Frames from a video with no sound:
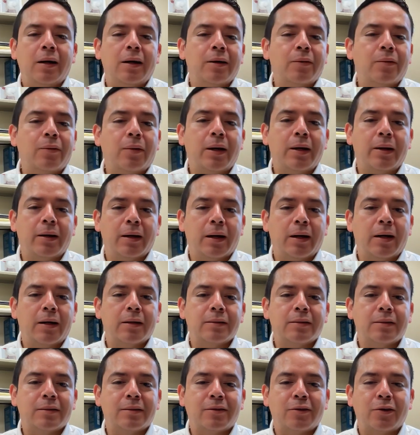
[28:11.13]
And one,
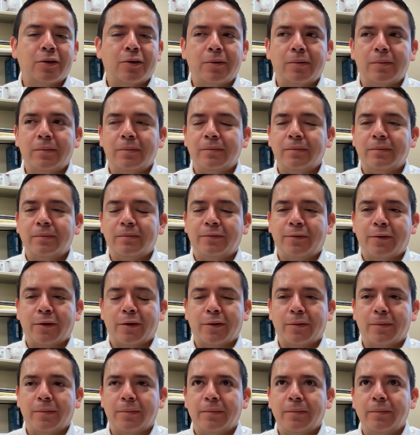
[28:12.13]
as Tom
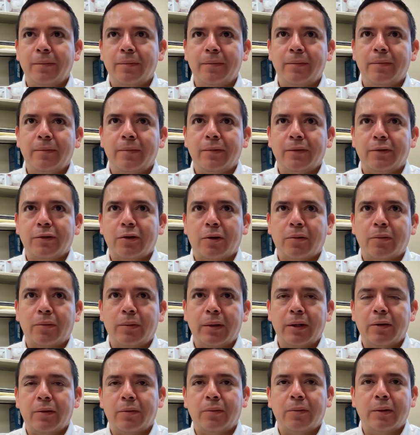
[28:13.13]
from Tom
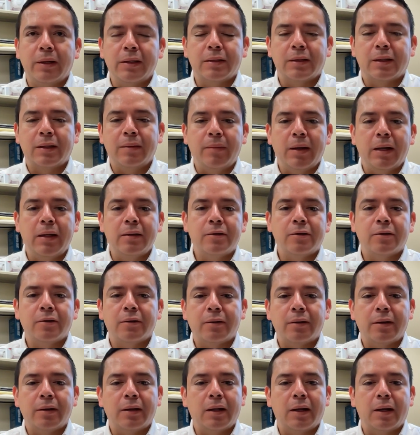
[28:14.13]
Winnow Whiskey
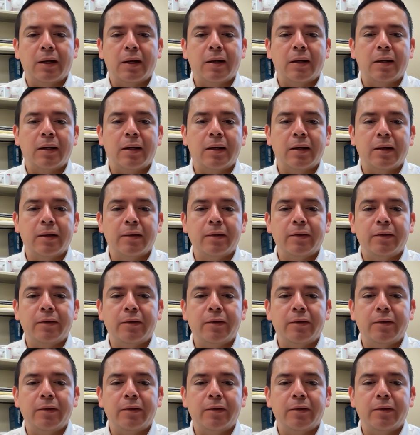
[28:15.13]
mentioned, they